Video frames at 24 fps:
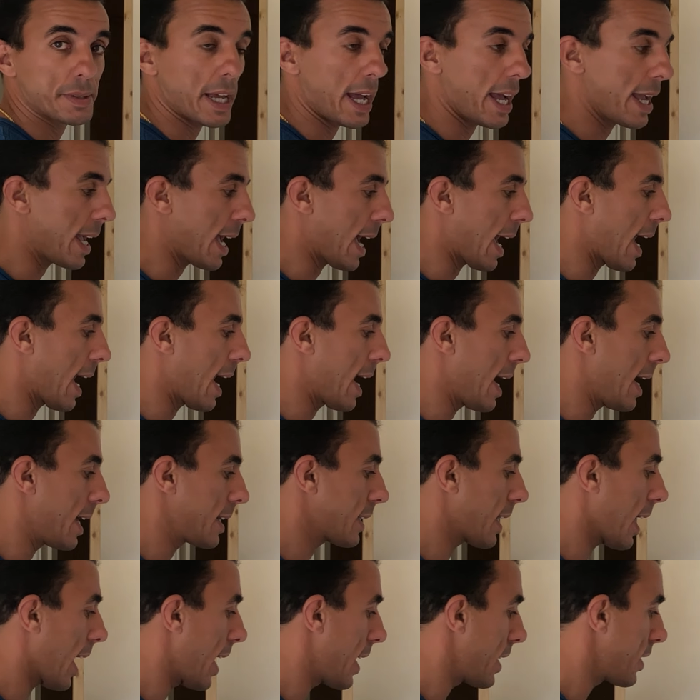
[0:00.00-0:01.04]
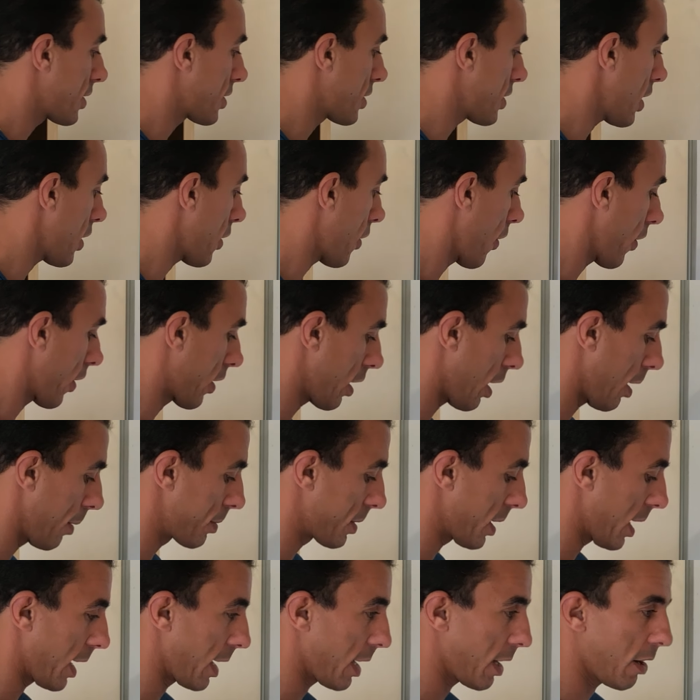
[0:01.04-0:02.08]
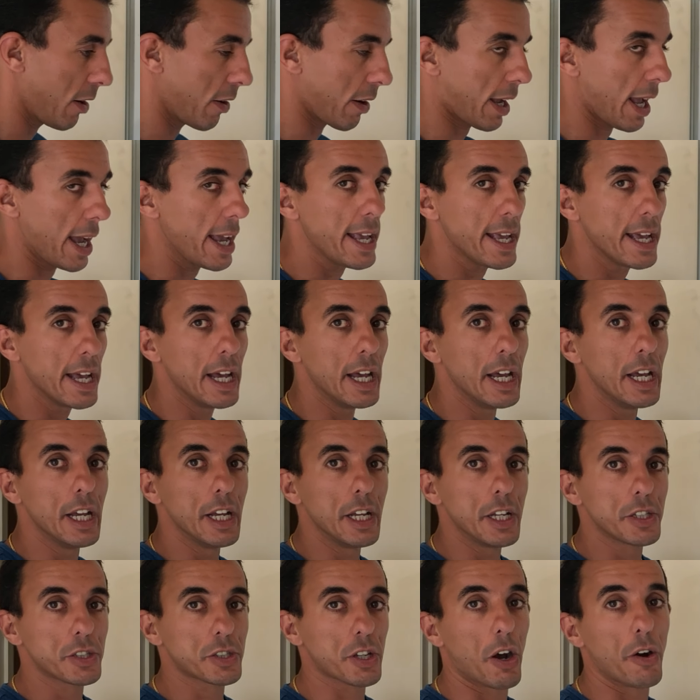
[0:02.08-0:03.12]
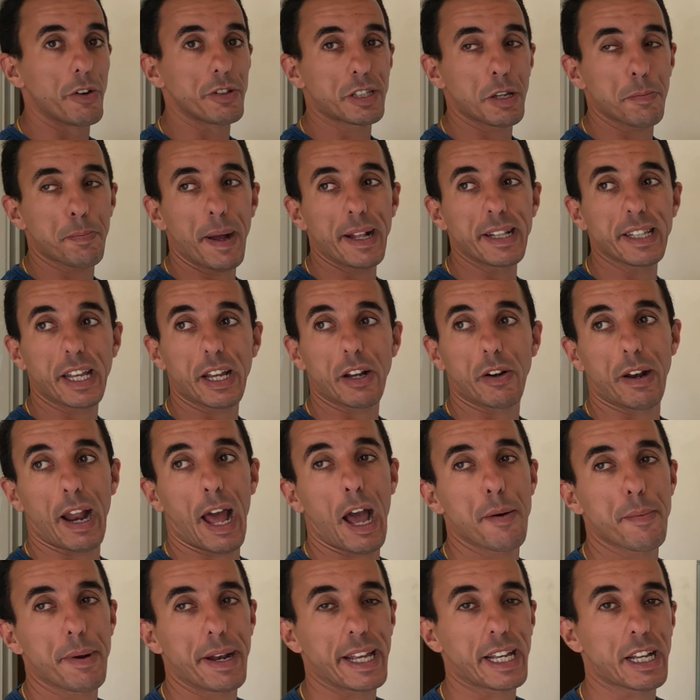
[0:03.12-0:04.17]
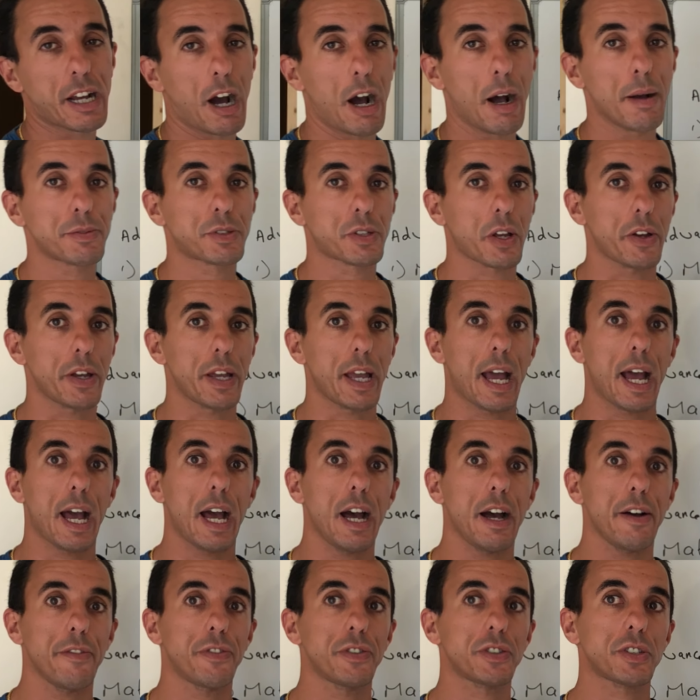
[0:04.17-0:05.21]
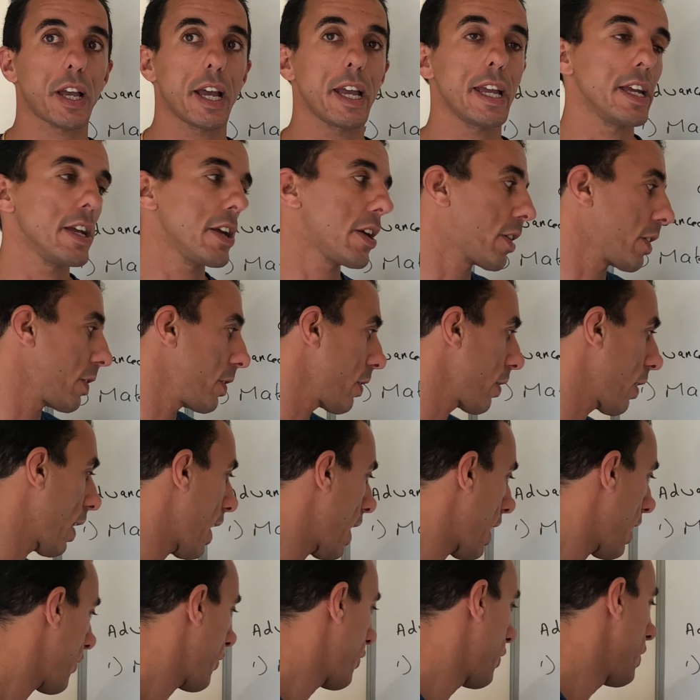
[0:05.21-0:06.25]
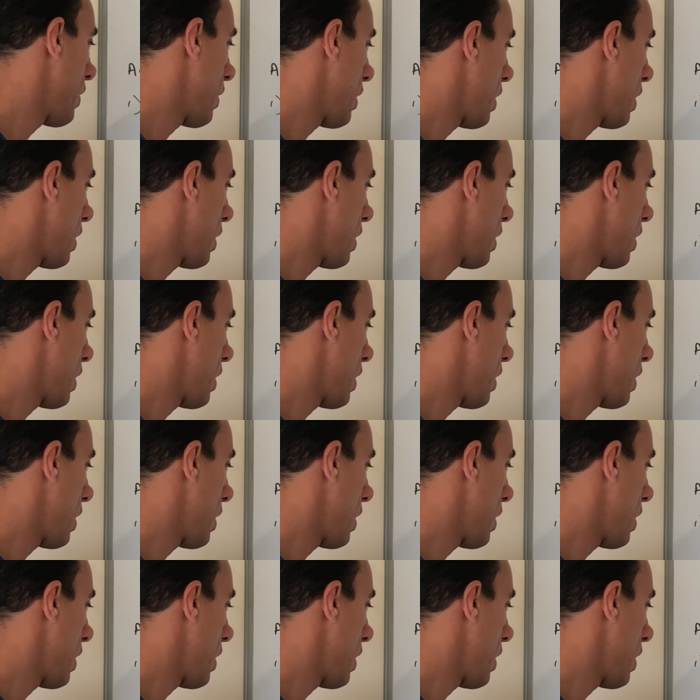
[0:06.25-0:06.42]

day, and a 0 carb day. Okay, so depending on how many carbs that you have, say you'll have